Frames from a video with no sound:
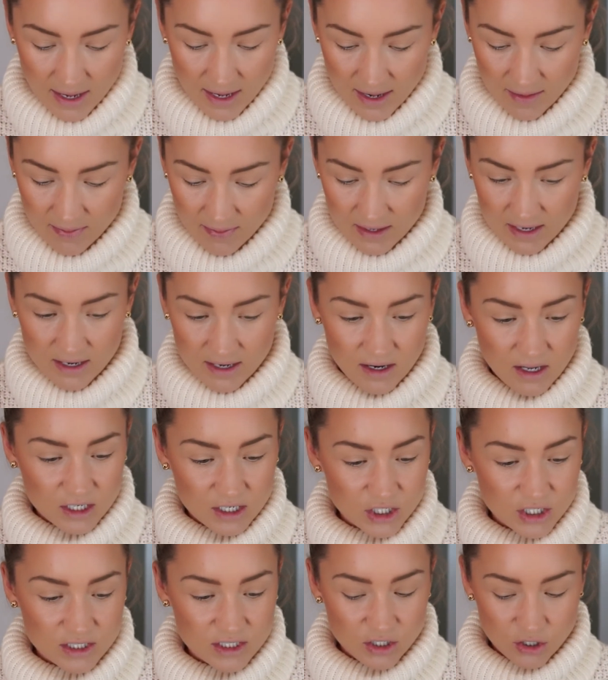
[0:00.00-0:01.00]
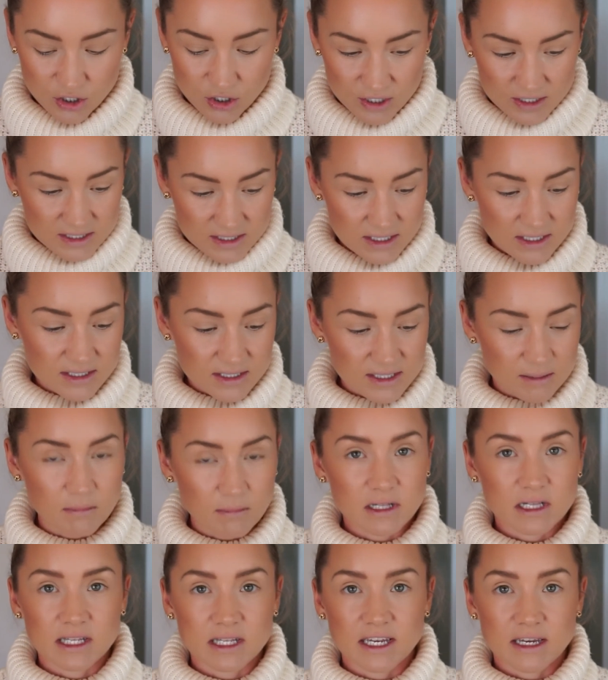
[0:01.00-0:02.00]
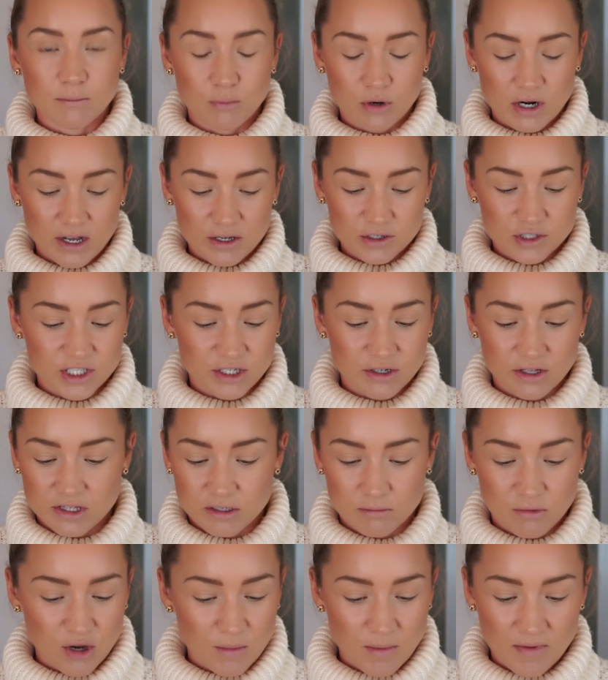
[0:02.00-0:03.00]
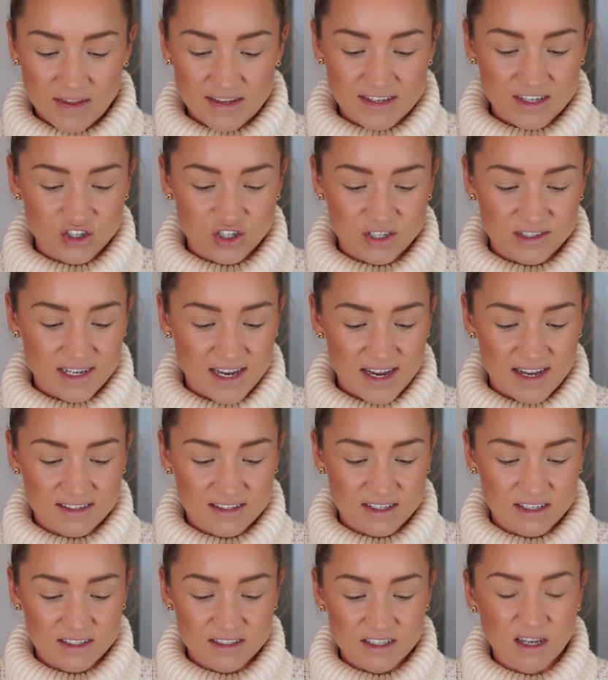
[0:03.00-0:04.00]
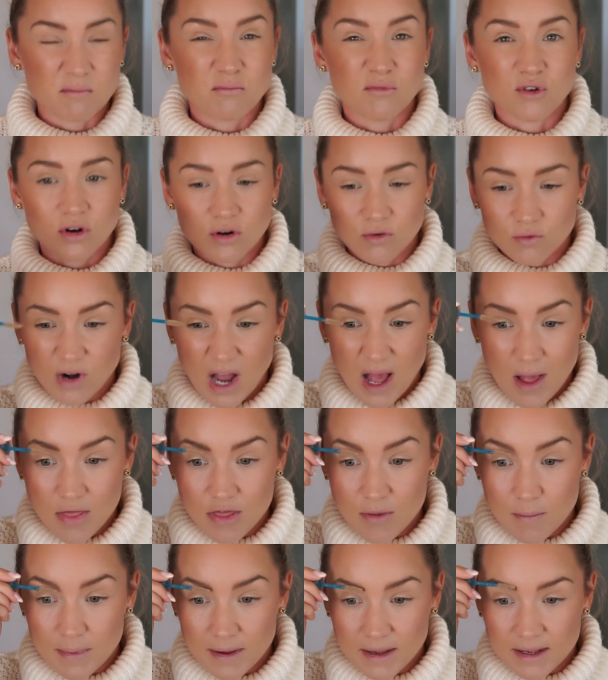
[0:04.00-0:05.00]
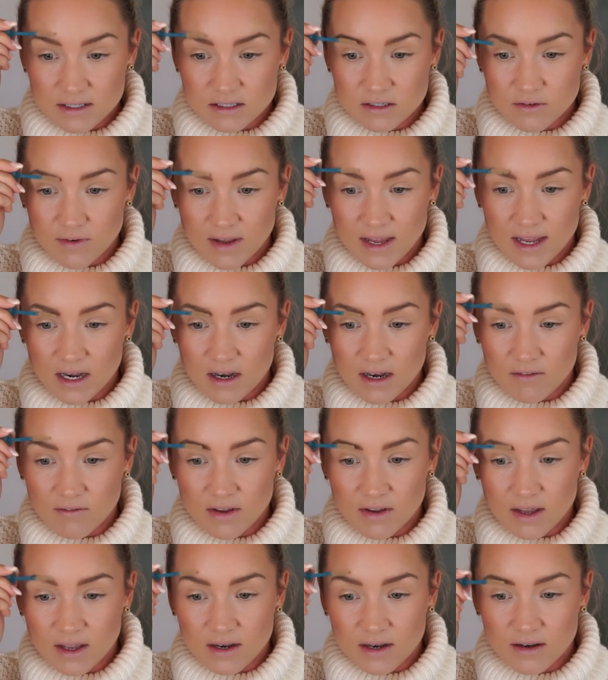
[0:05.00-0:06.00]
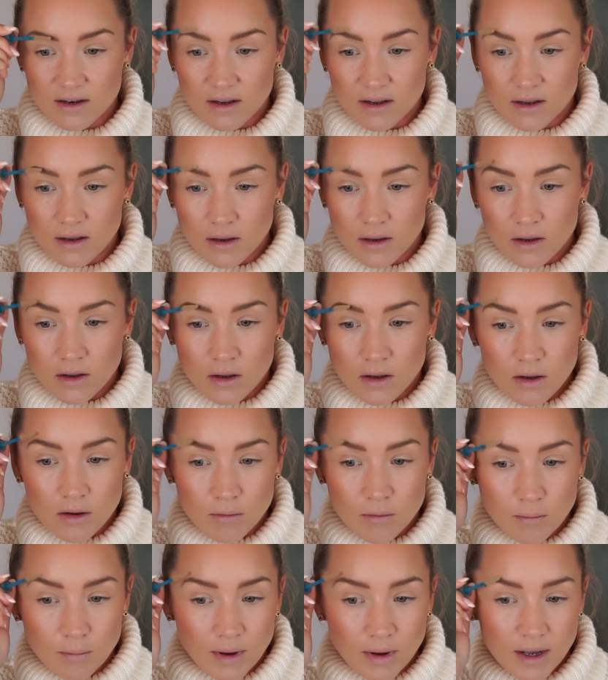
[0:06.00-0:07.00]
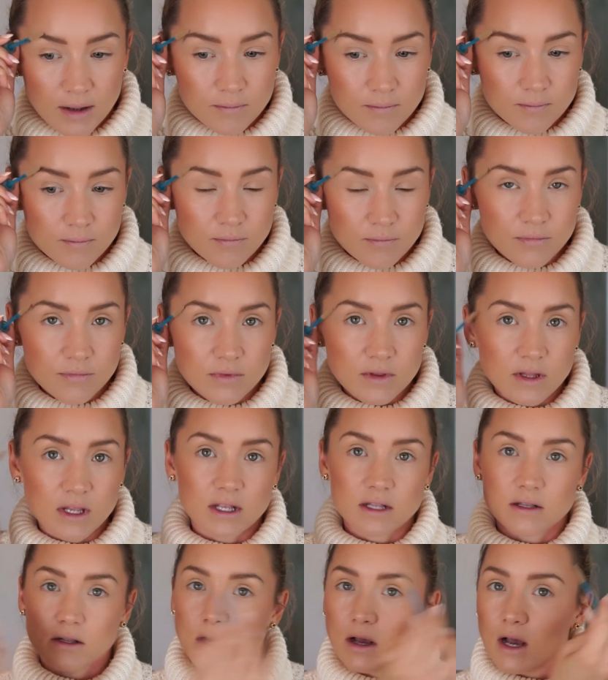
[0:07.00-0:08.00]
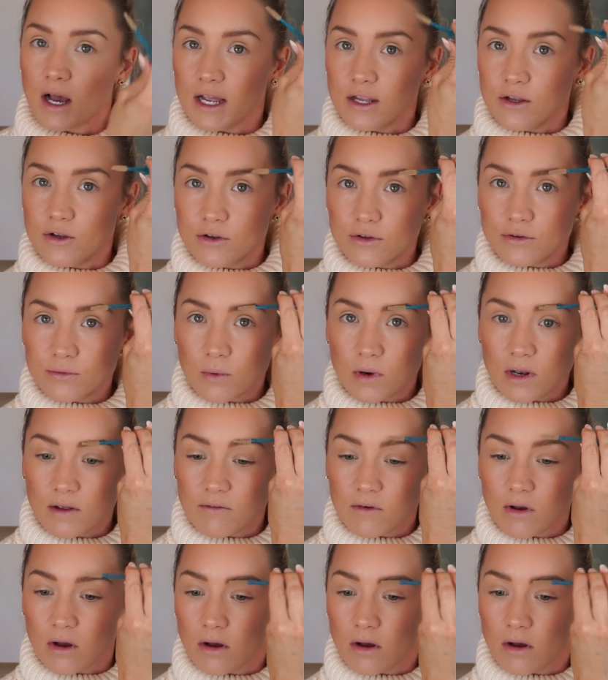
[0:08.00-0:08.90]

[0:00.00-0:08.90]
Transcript: And then I just use some clear brow gel. At the moment, this is just Essence. I'm not the biggest fan of it, but I use what I've